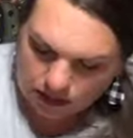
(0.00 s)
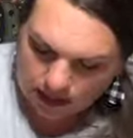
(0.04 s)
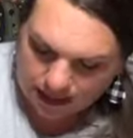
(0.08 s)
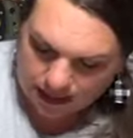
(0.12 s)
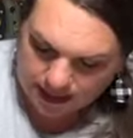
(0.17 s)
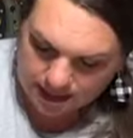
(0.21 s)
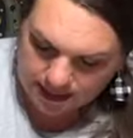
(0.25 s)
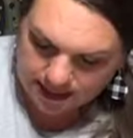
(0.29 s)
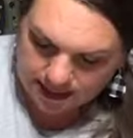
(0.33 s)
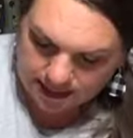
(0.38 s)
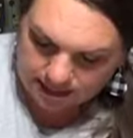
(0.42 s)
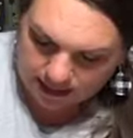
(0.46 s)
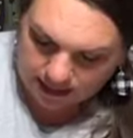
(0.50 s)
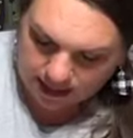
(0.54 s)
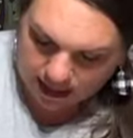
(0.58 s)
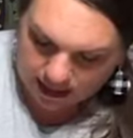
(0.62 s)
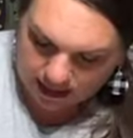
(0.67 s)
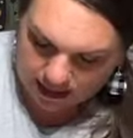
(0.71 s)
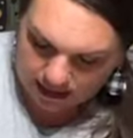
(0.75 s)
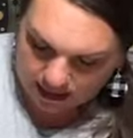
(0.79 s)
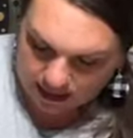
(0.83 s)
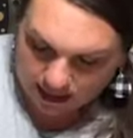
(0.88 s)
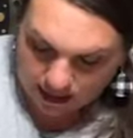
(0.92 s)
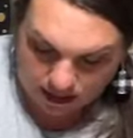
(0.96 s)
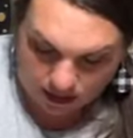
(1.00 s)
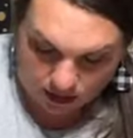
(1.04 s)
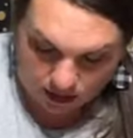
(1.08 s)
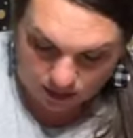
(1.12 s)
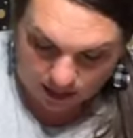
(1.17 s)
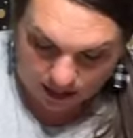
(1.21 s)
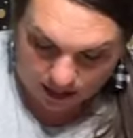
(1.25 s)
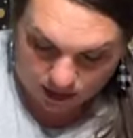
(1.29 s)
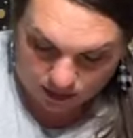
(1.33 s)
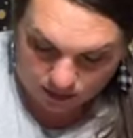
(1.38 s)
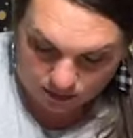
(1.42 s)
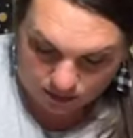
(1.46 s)
lay it down again and
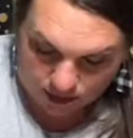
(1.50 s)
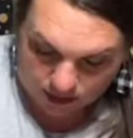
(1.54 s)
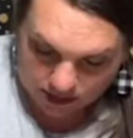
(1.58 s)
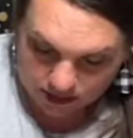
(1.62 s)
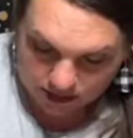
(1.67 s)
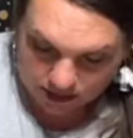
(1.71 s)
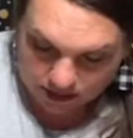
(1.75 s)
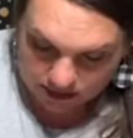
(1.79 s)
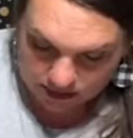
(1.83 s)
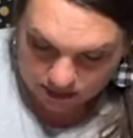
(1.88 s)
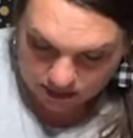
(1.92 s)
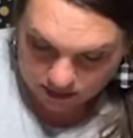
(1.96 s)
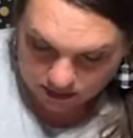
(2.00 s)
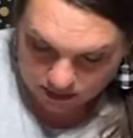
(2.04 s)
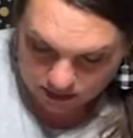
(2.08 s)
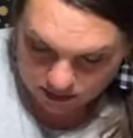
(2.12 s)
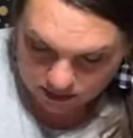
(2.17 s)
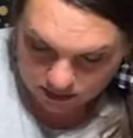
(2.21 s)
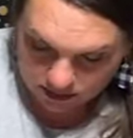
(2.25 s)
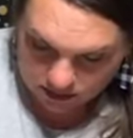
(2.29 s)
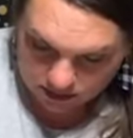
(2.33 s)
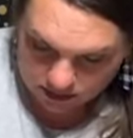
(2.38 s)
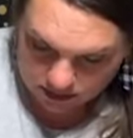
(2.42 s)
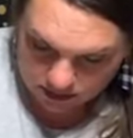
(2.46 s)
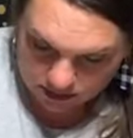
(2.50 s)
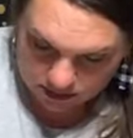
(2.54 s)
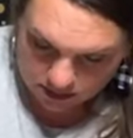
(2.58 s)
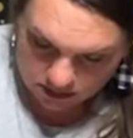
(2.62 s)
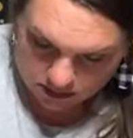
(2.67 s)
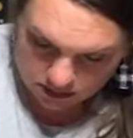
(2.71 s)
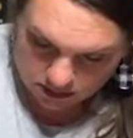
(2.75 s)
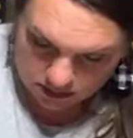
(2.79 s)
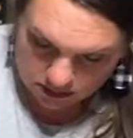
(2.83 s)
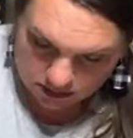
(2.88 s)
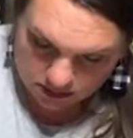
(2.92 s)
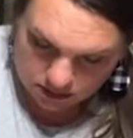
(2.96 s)
go back over it.
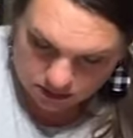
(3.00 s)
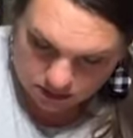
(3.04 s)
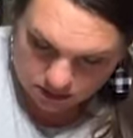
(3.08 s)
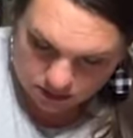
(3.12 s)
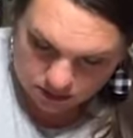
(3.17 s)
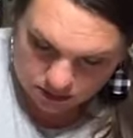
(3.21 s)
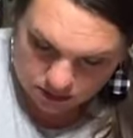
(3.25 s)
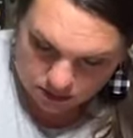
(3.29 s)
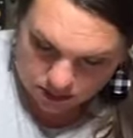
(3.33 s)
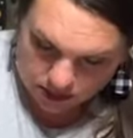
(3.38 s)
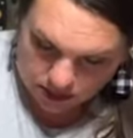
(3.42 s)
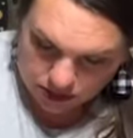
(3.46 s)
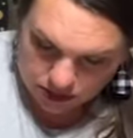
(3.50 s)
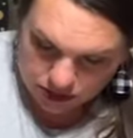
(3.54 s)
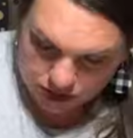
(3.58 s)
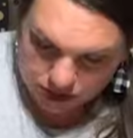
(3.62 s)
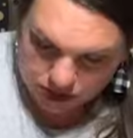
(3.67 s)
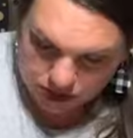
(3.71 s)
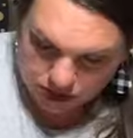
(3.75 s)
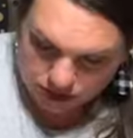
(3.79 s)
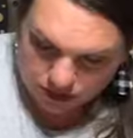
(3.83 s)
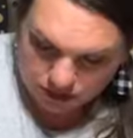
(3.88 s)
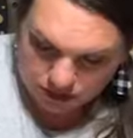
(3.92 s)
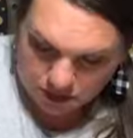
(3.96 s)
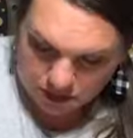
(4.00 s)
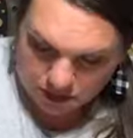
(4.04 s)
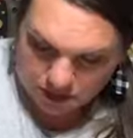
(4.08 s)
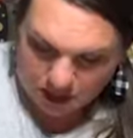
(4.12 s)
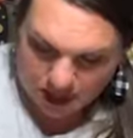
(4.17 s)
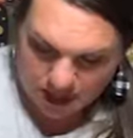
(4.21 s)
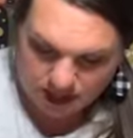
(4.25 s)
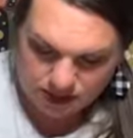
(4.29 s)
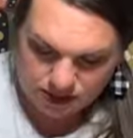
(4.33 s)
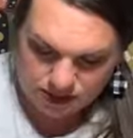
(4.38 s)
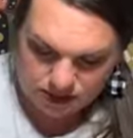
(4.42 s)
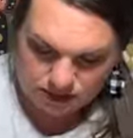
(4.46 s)
Which we
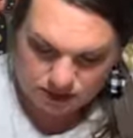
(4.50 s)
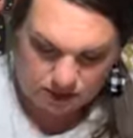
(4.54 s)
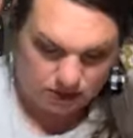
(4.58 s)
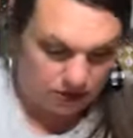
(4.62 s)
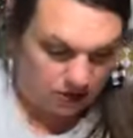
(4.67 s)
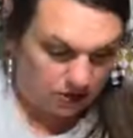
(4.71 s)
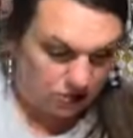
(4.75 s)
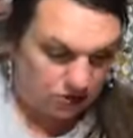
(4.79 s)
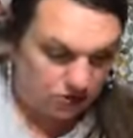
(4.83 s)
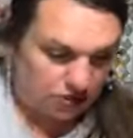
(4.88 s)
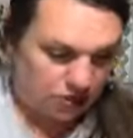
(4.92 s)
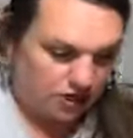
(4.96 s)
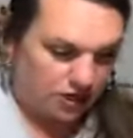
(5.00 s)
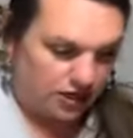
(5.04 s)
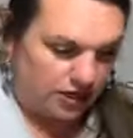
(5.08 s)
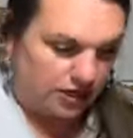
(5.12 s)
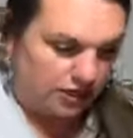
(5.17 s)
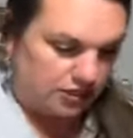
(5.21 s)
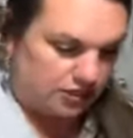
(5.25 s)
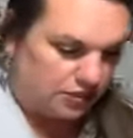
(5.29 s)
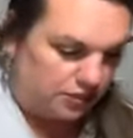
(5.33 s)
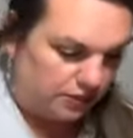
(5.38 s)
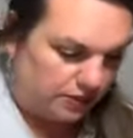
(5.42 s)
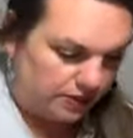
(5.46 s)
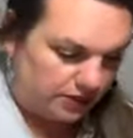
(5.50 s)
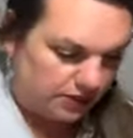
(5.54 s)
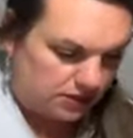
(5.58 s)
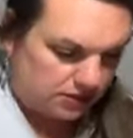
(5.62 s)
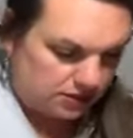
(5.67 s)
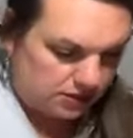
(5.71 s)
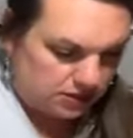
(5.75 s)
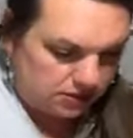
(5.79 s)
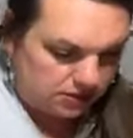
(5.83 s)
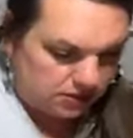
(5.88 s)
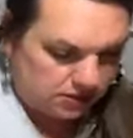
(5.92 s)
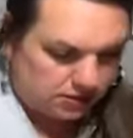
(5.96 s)
might do, and I'll show you how to do
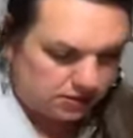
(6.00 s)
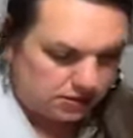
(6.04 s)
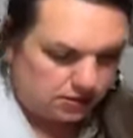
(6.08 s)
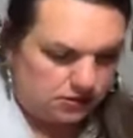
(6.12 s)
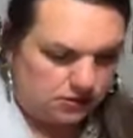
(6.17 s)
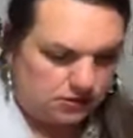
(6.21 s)
it.